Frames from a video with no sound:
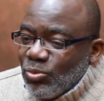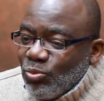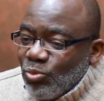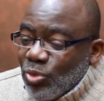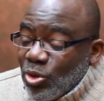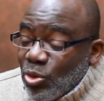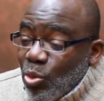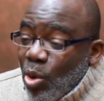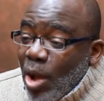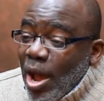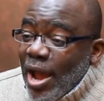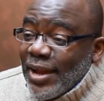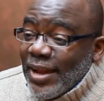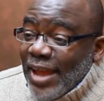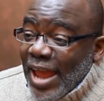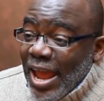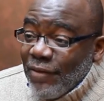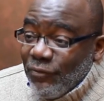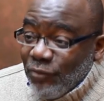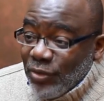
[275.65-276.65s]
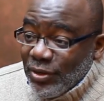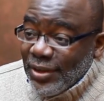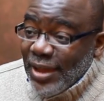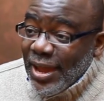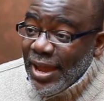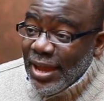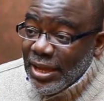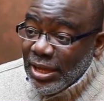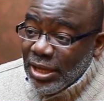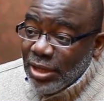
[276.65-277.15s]
required every
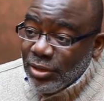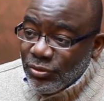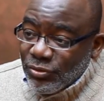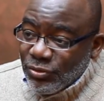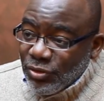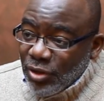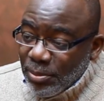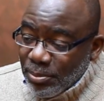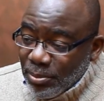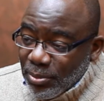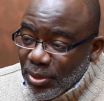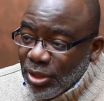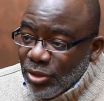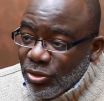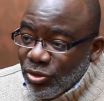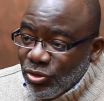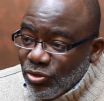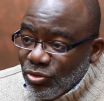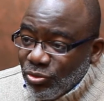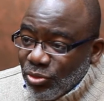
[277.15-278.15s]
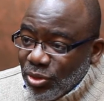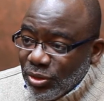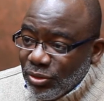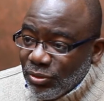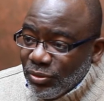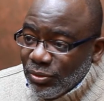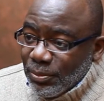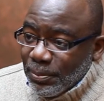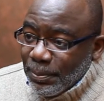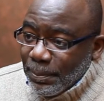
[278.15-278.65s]
day in some
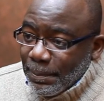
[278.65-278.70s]
industries.